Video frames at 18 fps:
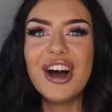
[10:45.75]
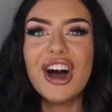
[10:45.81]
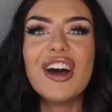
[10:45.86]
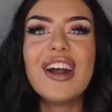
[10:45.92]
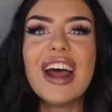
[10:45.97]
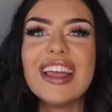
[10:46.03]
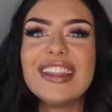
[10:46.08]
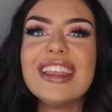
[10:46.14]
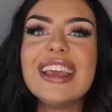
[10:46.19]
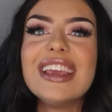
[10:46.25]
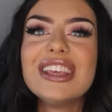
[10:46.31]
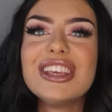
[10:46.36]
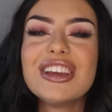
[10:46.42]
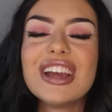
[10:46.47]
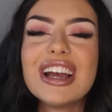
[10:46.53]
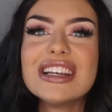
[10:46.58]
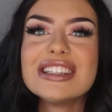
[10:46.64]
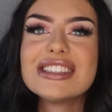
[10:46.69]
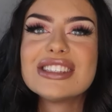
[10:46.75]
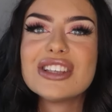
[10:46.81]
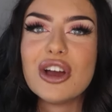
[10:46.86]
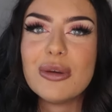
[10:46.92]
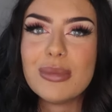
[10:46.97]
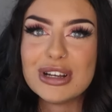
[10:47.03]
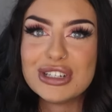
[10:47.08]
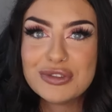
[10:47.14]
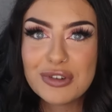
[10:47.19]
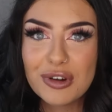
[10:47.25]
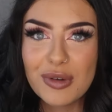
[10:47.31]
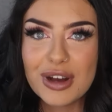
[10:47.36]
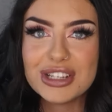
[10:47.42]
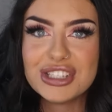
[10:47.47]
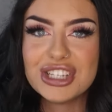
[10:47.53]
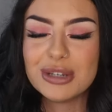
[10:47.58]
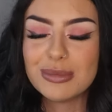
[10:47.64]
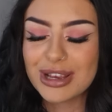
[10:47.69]
Alright, thank you guys so much for
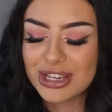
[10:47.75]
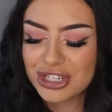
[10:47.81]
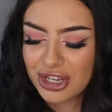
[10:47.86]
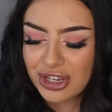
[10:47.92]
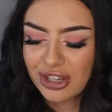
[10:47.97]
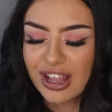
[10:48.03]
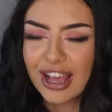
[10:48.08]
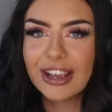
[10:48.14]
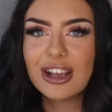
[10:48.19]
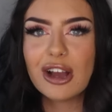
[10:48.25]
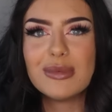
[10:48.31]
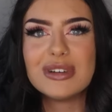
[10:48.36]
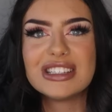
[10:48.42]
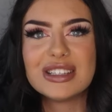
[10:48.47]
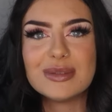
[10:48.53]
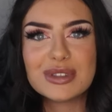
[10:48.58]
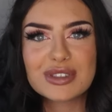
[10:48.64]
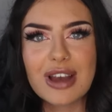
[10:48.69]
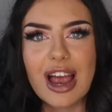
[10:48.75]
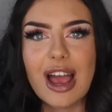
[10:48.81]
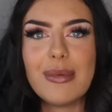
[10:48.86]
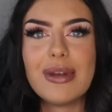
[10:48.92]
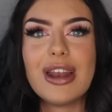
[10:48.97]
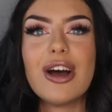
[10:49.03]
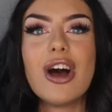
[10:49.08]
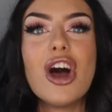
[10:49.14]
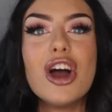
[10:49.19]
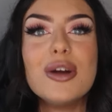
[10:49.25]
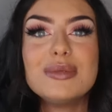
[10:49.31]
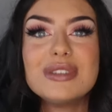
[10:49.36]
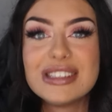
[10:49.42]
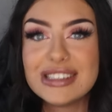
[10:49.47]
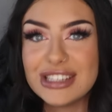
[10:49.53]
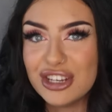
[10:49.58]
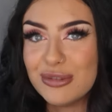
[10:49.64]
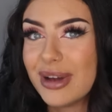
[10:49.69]
watching. Make sure you like, comment, subscribe, and I hope
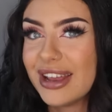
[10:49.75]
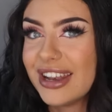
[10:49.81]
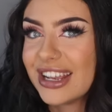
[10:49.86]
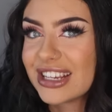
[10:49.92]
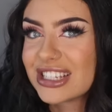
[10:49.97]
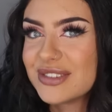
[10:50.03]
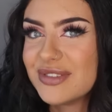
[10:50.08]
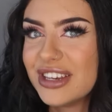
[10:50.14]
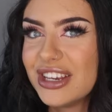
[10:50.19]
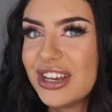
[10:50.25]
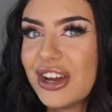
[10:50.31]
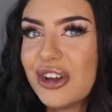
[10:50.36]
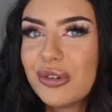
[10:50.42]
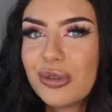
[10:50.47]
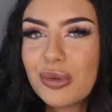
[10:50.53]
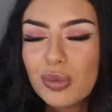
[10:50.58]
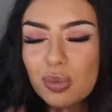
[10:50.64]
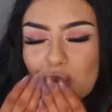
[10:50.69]
to see you in my next video.